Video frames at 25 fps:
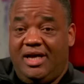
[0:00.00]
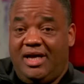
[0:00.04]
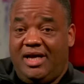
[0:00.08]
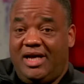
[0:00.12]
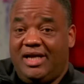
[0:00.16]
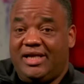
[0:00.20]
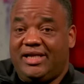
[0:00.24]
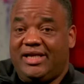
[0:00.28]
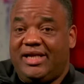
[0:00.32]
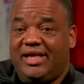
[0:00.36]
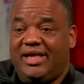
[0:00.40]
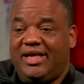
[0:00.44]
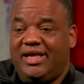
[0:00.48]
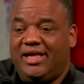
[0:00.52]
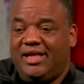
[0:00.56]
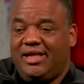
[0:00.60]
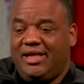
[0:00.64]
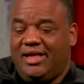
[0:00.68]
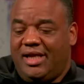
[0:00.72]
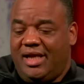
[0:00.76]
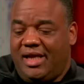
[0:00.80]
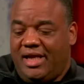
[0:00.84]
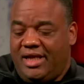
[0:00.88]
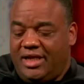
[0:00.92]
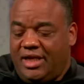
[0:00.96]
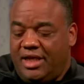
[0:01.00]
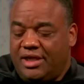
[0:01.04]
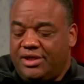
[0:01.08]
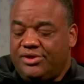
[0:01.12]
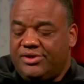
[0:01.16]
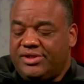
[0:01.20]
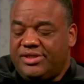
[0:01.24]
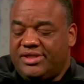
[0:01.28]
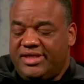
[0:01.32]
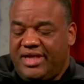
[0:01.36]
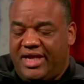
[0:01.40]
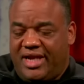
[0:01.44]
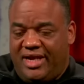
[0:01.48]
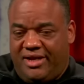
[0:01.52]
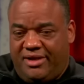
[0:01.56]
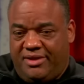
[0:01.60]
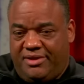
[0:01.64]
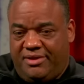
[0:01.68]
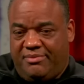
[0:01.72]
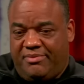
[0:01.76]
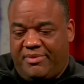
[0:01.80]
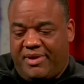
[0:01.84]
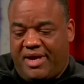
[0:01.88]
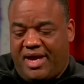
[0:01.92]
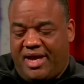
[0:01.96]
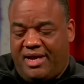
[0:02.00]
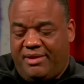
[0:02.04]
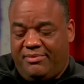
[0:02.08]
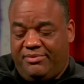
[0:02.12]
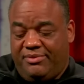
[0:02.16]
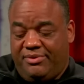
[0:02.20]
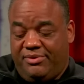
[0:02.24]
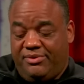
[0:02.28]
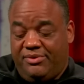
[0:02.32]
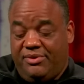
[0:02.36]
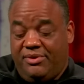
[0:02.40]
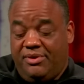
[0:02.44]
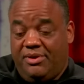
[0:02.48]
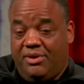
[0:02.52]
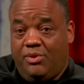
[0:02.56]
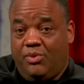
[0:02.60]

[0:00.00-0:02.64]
again, an understanding of the Bible